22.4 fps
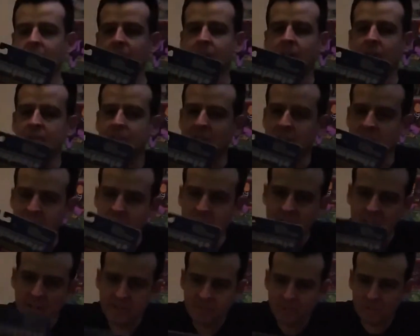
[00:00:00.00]
And then the
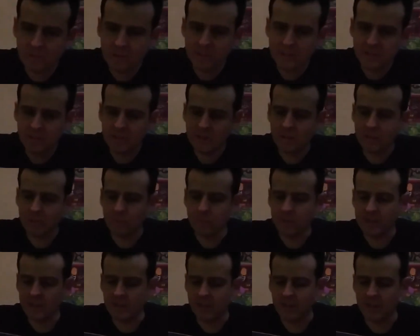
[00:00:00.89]
other one we
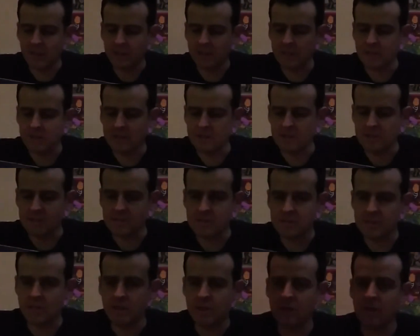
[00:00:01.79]
got is